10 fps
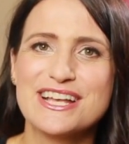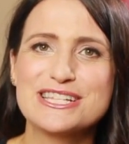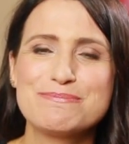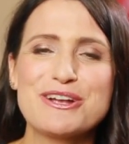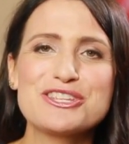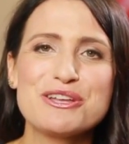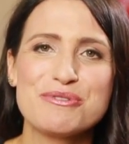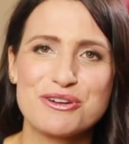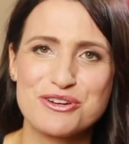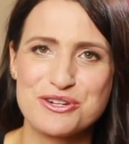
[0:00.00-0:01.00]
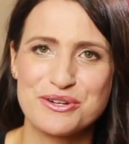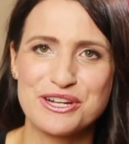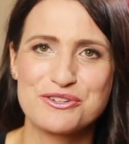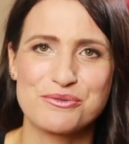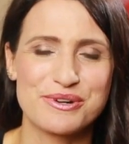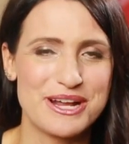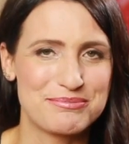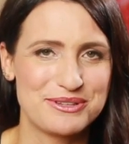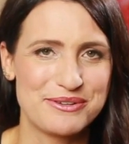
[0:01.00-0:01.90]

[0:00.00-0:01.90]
especially when you're shooting jewelry up